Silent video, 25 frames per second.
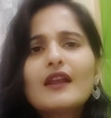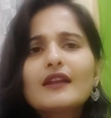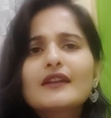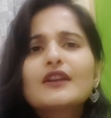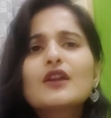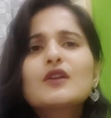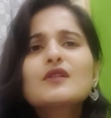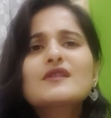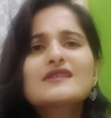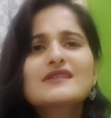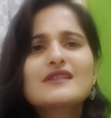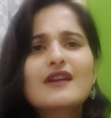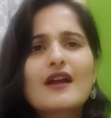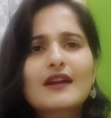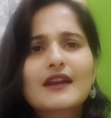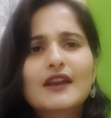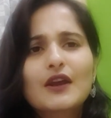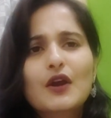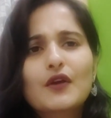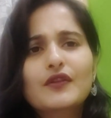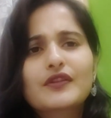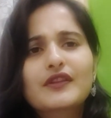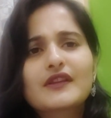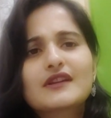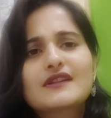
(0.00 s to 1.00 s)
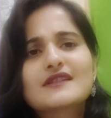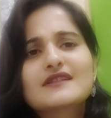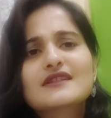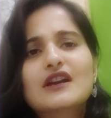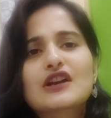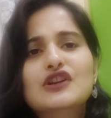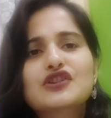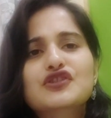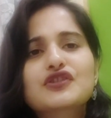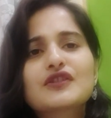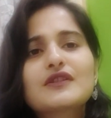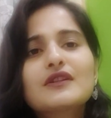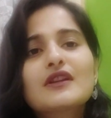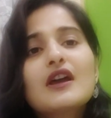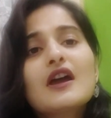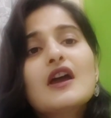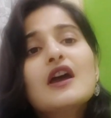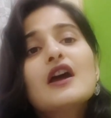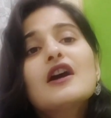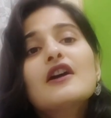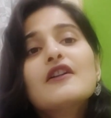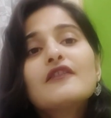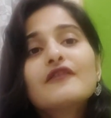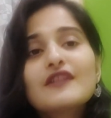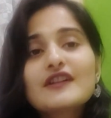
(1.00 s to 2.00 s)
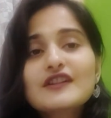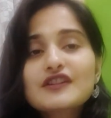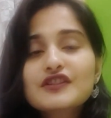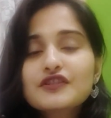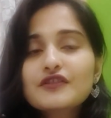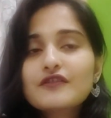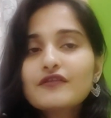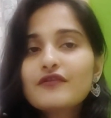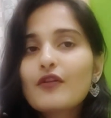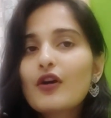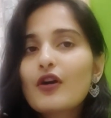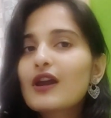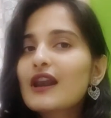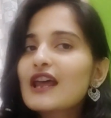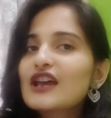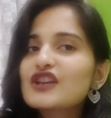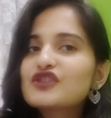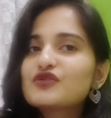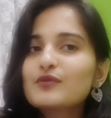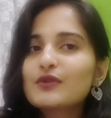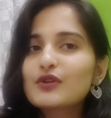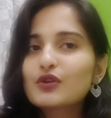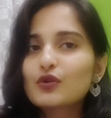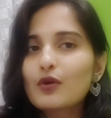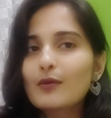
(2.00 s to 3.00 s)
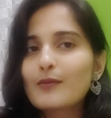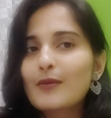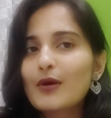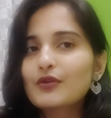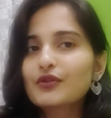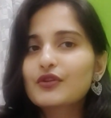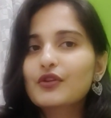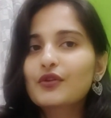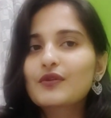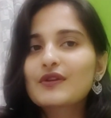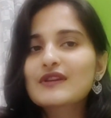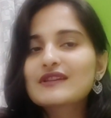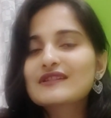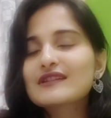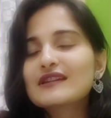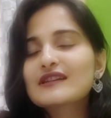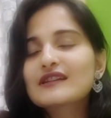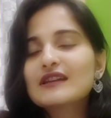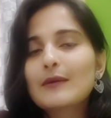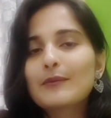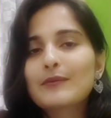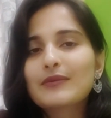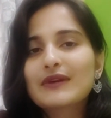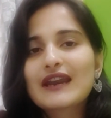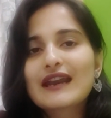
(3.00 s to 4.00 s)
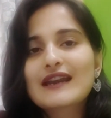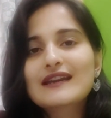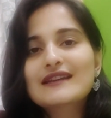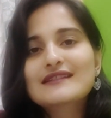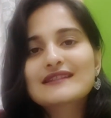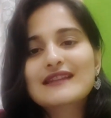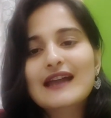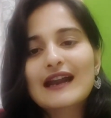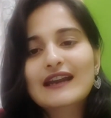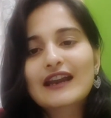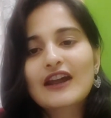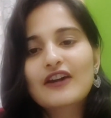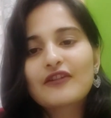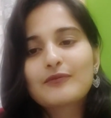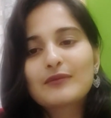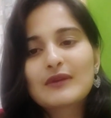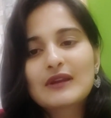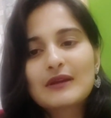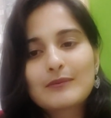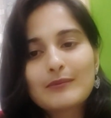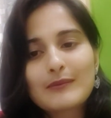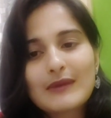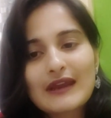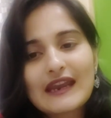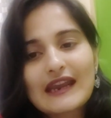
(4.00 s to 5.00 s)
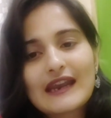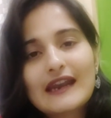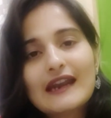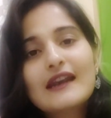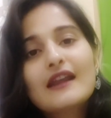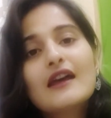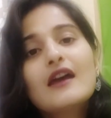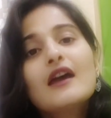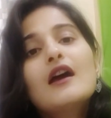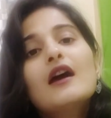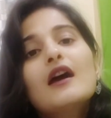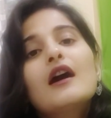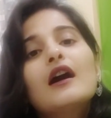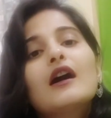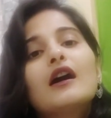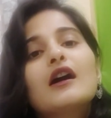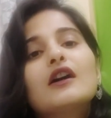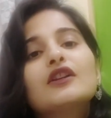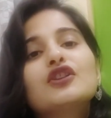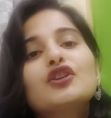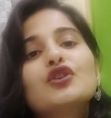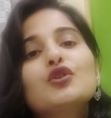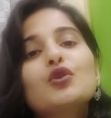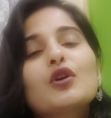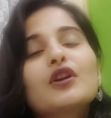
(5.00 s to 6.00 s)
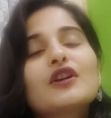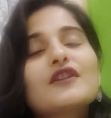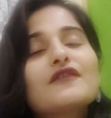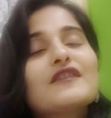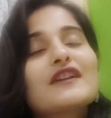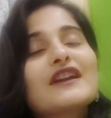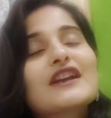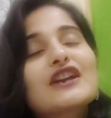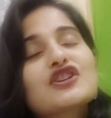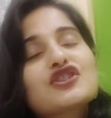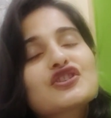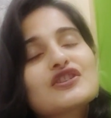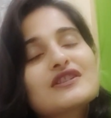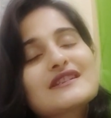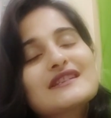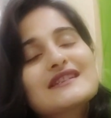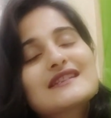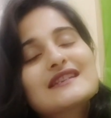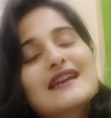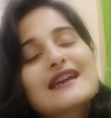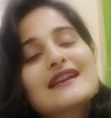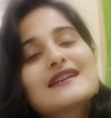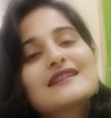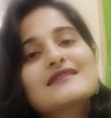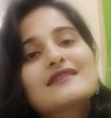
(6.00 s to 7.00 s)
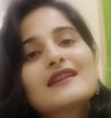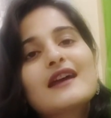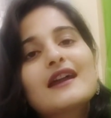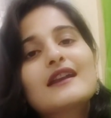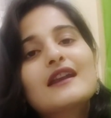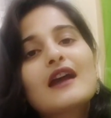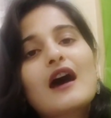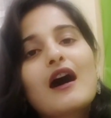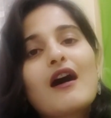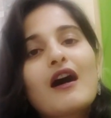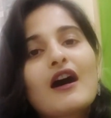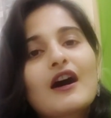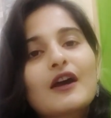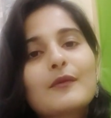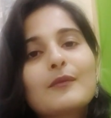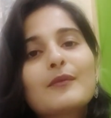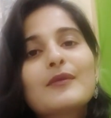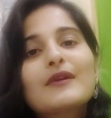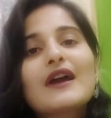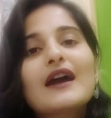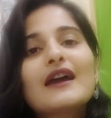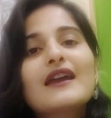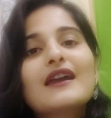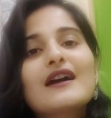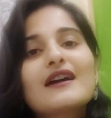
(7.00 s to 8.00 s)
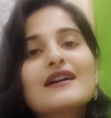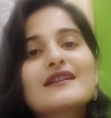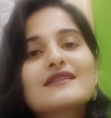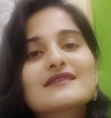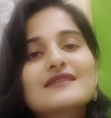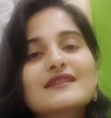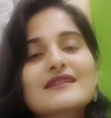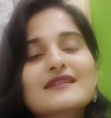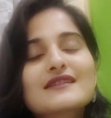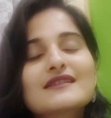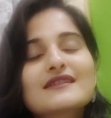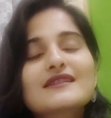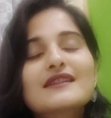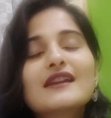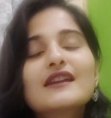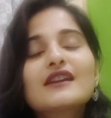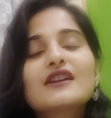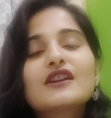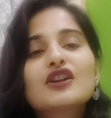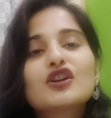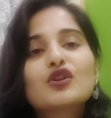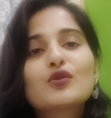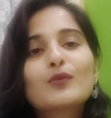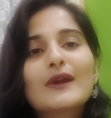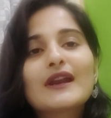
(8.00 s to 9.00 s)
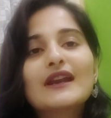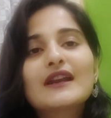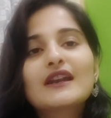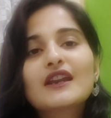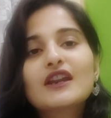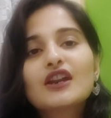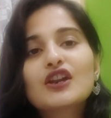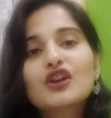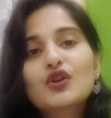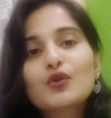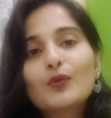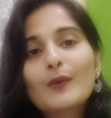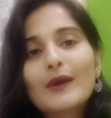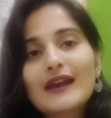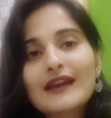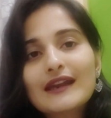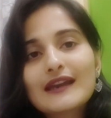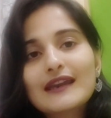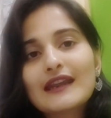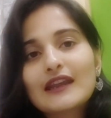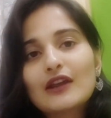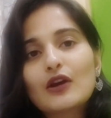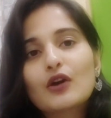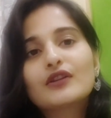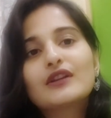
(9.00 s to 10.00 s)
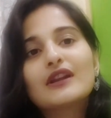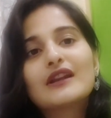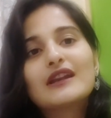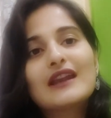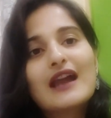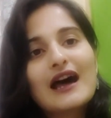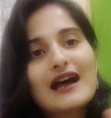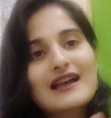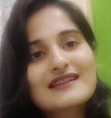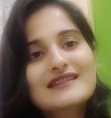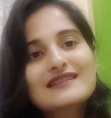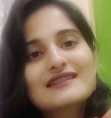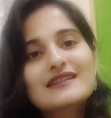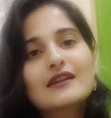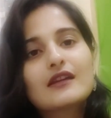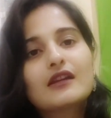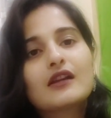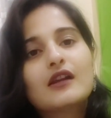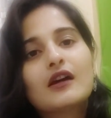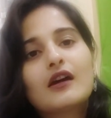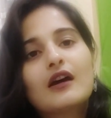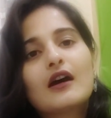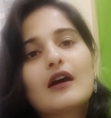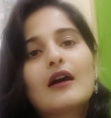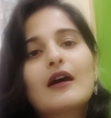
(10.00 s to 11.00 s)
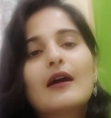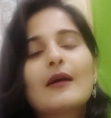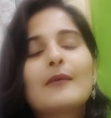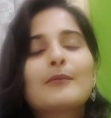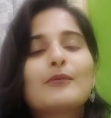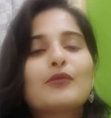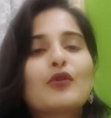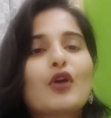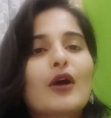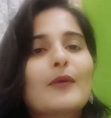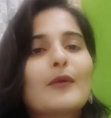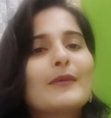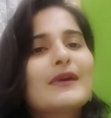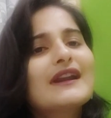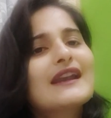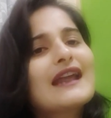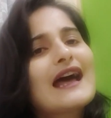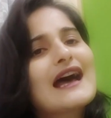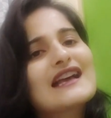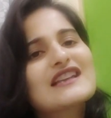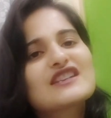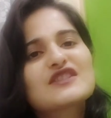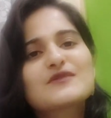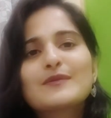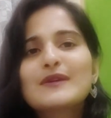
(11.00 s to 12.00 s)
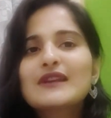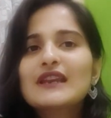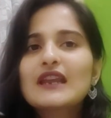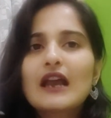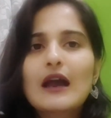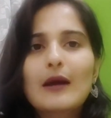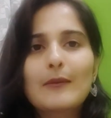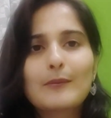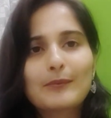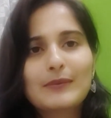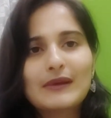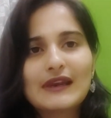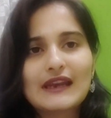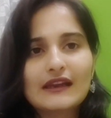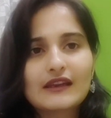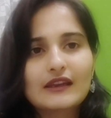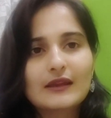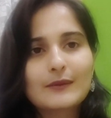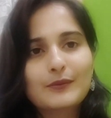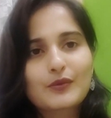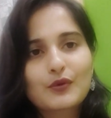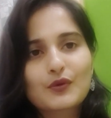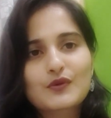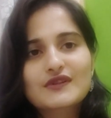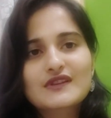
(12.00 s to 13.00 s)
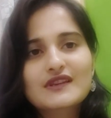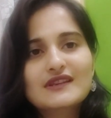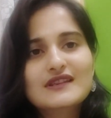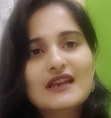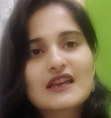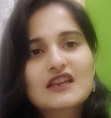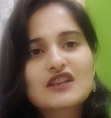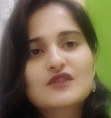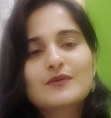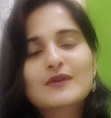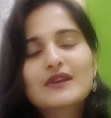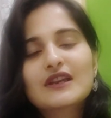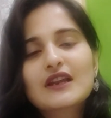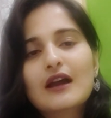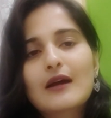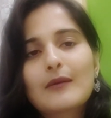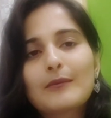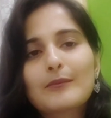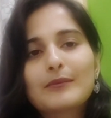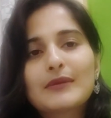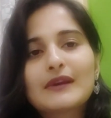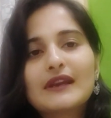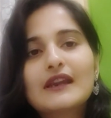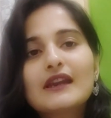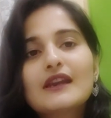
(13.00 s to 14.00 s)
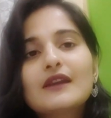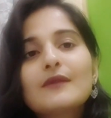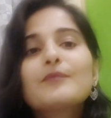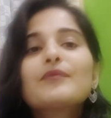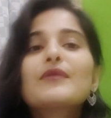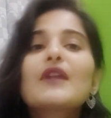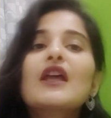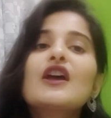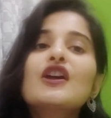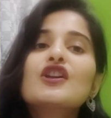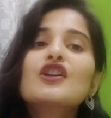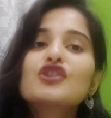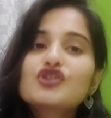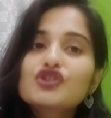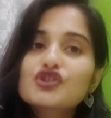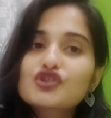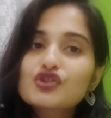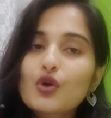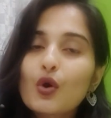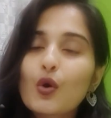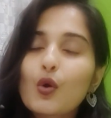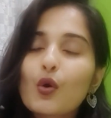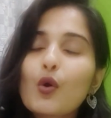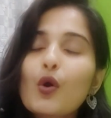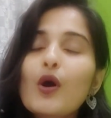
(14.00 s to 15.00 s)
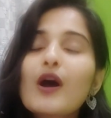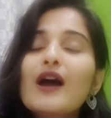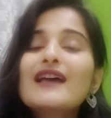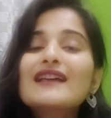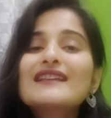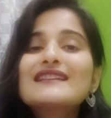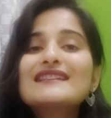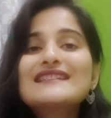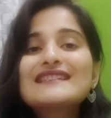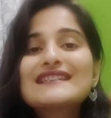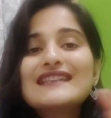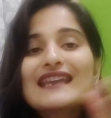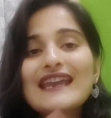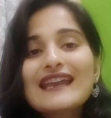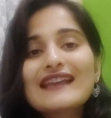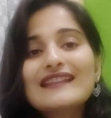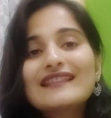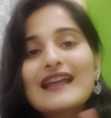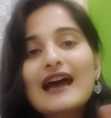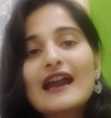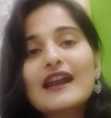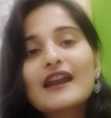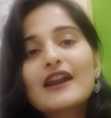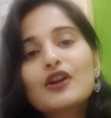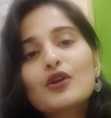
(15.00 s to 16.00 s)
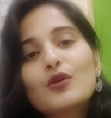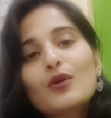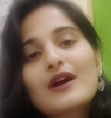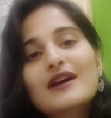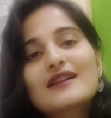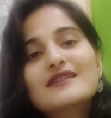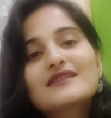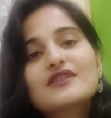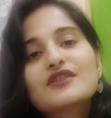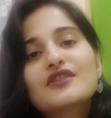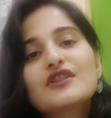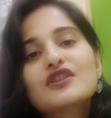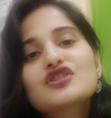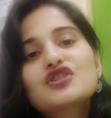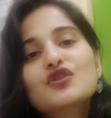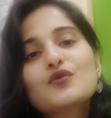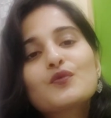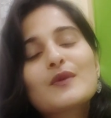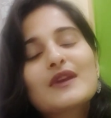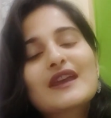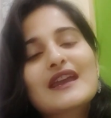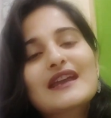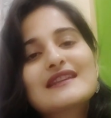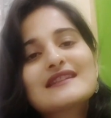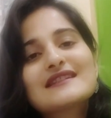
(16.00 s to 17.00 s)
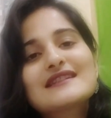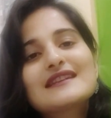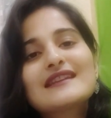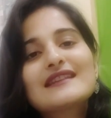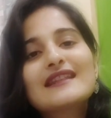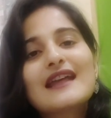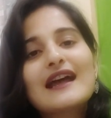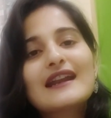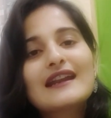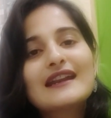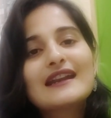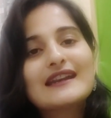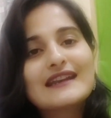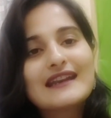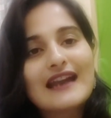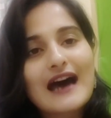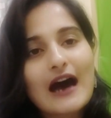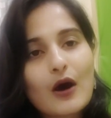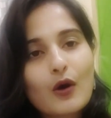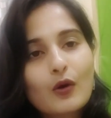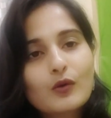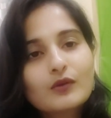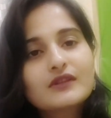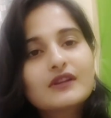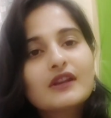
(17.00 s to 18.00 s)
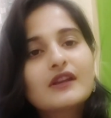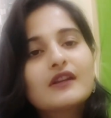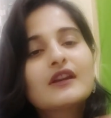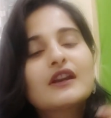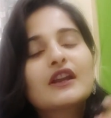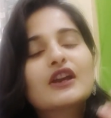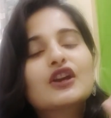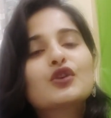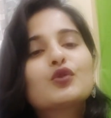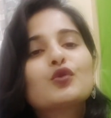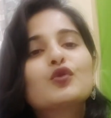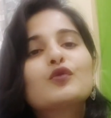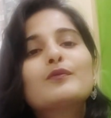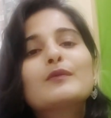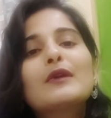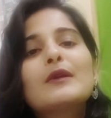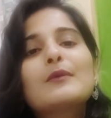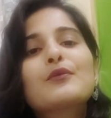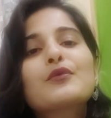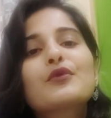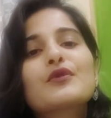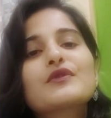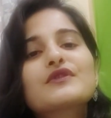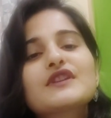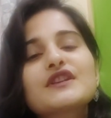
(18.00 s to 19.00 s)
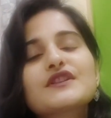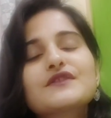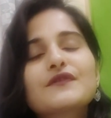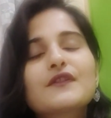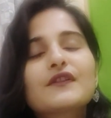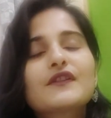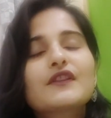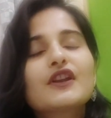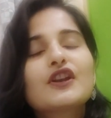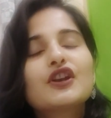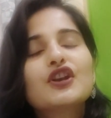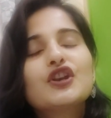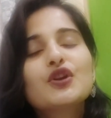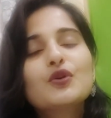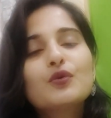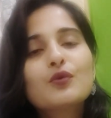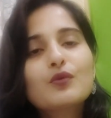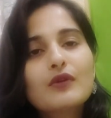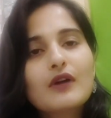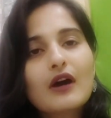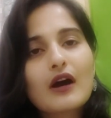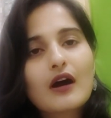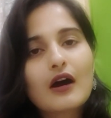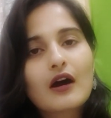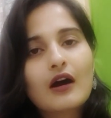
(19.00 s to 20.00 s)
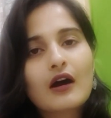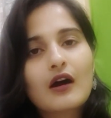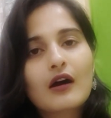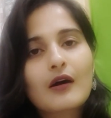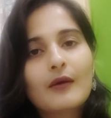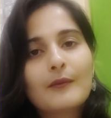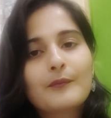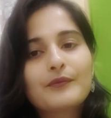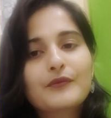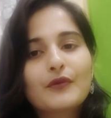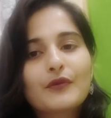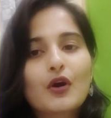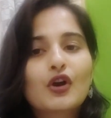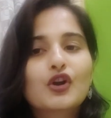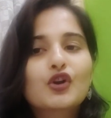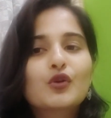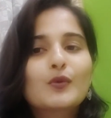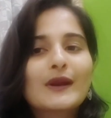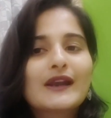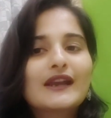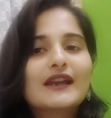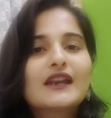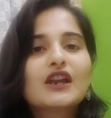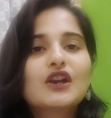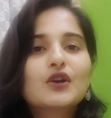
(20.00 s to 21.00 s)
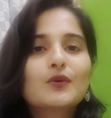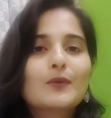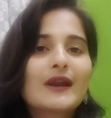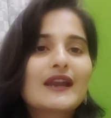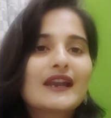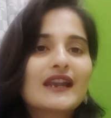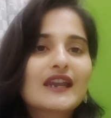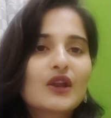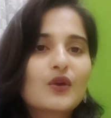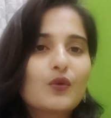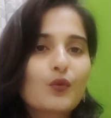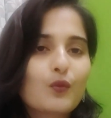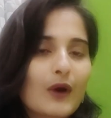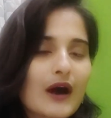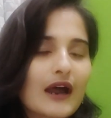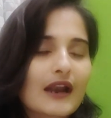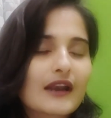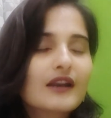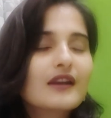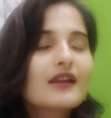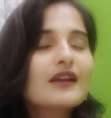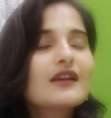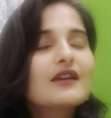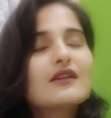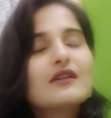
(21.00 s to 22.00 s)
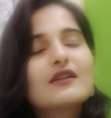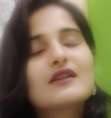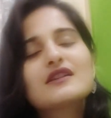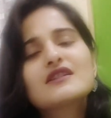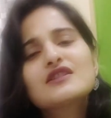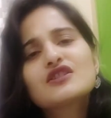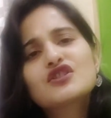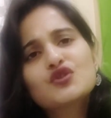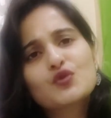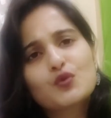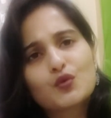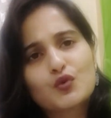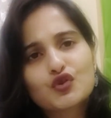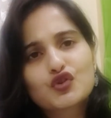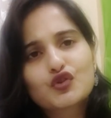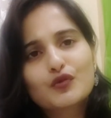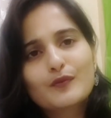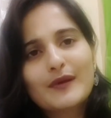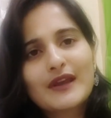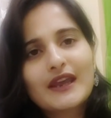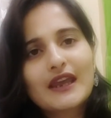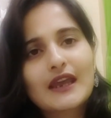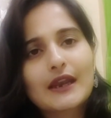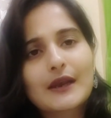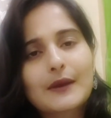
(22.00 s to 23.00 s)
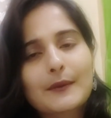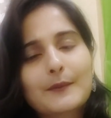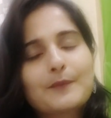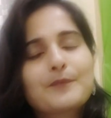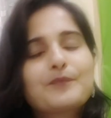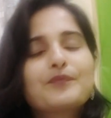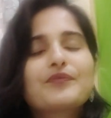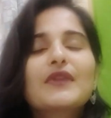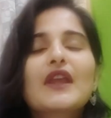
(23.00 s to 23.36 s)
now starting on the discussion. First of all, as we know about the recent updates that have been made, uh, the notification states that RBI Assistant 2020 or the last uh, employment has been complete. The process has been complete. So seeing that into consideration, we can see that now the recruitment process for the new uh, or 2021 is soon to begin